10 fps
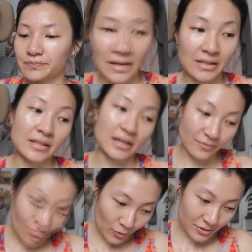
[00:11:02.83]
And then
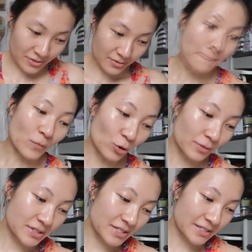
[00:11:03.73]
of course, more
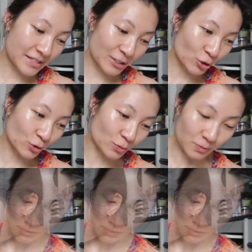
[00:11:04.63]
mosquito